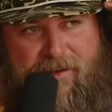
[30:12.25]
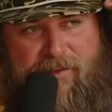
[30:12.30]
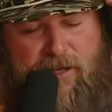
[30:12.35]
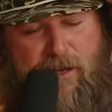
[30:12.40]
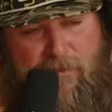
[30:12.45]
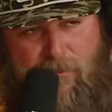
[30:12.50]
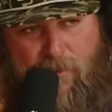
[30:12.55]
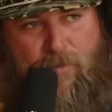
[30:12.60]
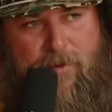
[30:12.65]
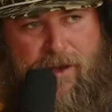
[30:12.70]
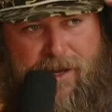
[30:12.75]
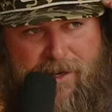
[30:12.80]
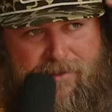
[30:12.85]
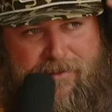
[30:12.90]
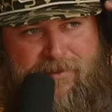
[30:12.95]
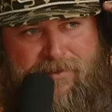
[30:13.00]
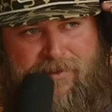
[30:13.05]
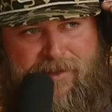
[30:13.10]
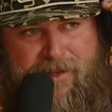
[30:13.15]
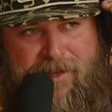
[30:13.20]

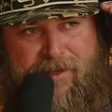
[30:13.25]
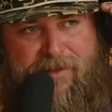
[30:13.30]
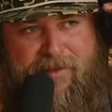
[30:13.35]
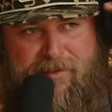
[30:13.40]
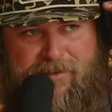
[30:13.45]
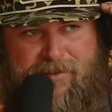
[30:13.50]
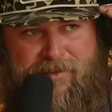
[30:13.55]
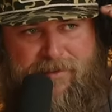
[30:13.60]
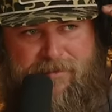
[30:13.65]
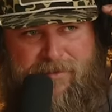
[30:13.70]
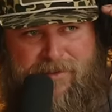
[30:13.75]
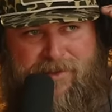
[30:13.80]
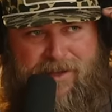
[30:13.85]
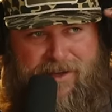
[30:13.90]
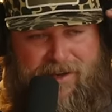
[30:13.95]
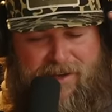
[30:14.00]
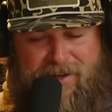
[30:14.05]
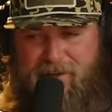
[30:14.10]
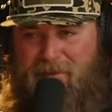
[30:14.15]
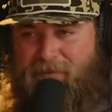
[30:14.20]
tumbleweeds to get this stupid
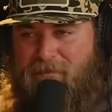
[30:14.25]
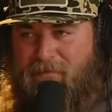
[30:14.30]
thing.